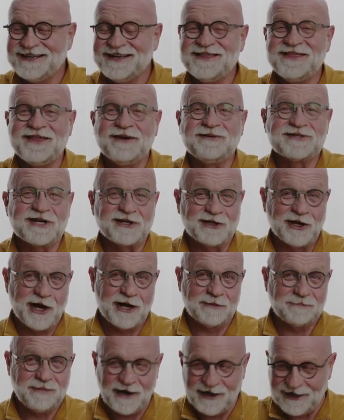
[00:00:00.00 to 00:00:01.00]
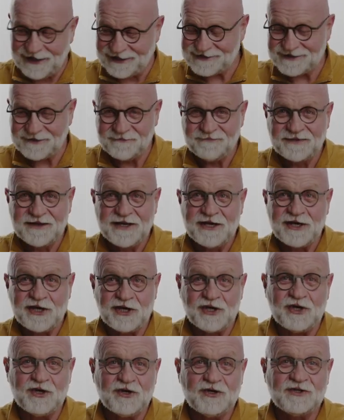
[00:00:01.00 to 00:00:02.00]
There was a long pause.
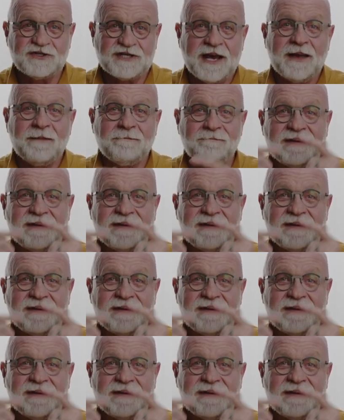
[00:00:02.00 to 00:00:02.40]
Huge